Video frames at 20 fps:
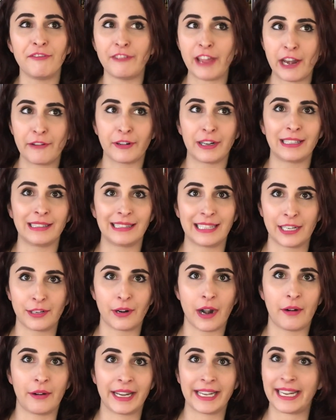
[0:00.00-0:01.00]
favorite
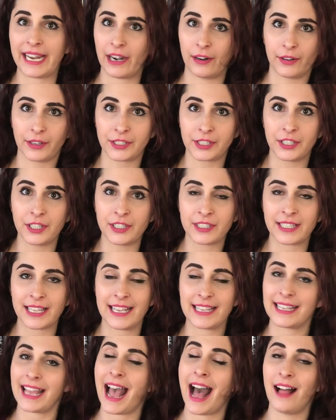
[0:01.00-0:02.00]
literary characters
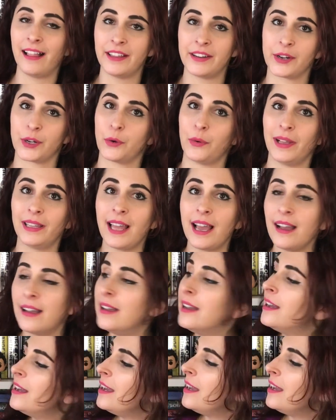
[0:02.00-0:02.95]
is Helen Aquilla,